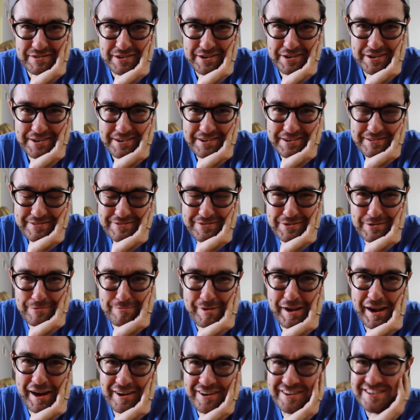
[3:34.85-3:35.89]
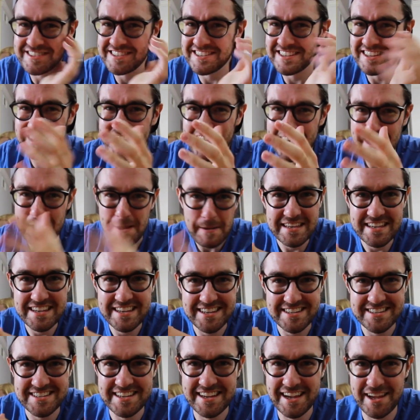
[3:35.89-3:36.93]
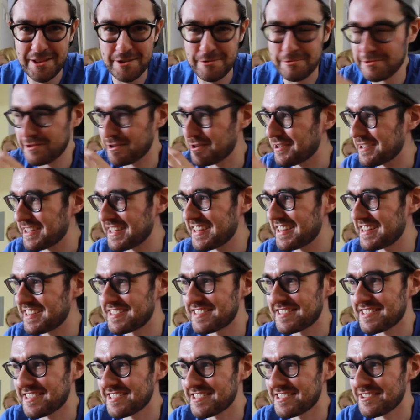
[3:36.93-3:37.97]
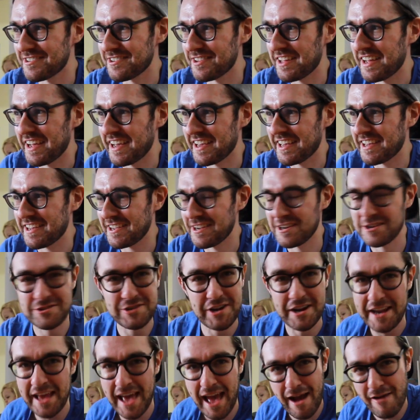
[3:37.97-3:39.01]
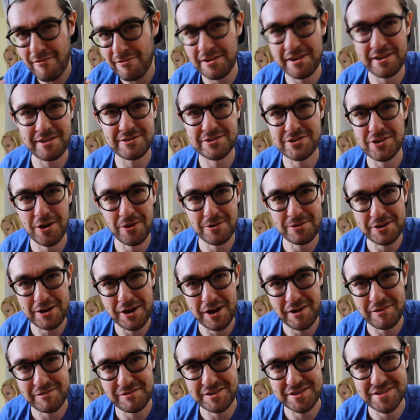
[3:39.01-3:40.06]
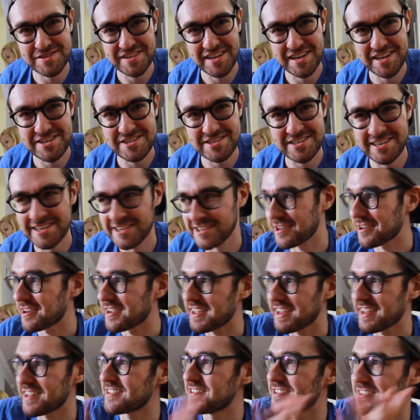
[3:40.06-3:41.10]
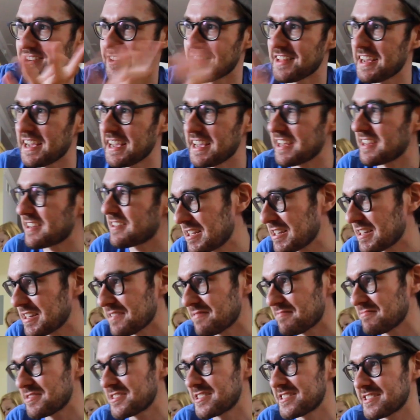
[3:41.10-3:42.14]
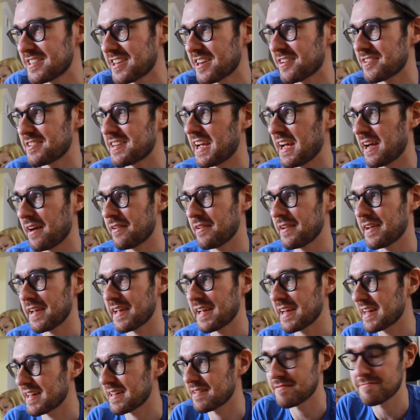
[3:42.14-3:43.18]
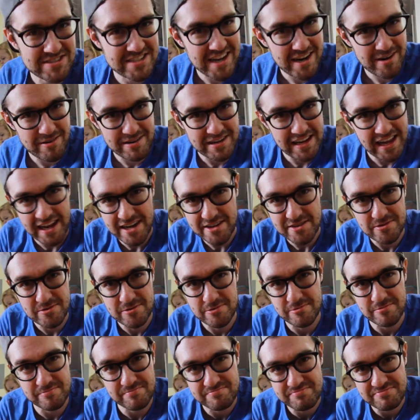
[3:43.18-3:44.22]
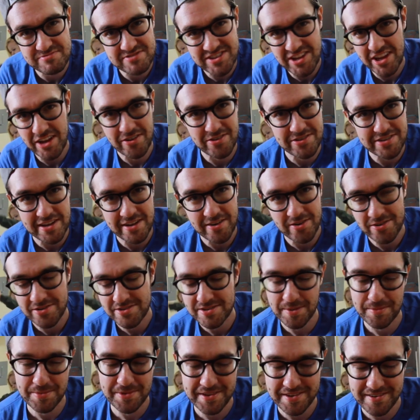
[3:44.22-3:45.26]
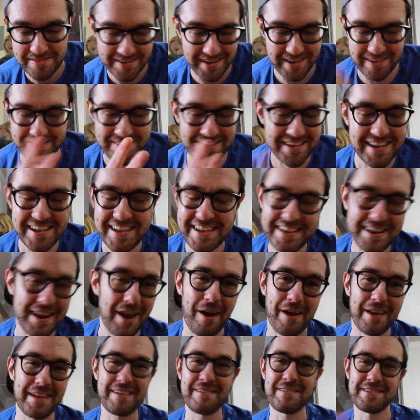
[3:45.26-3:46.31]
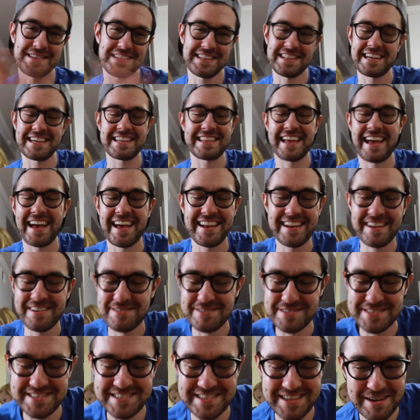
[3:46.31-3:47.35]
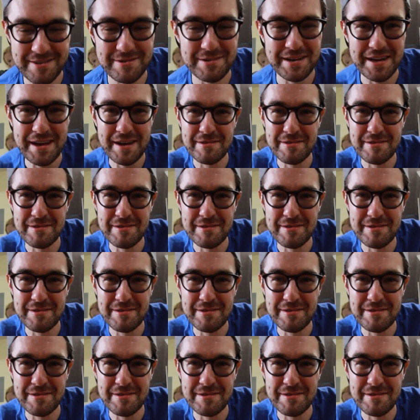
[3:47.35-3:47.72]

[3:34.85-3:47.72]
for parents to like get together with their kids, because you're like, you're trying to have an adult conversation, your kids are like gonna tear down a pterodactyl skeleton or something. No, it wasn't like that. It was fun.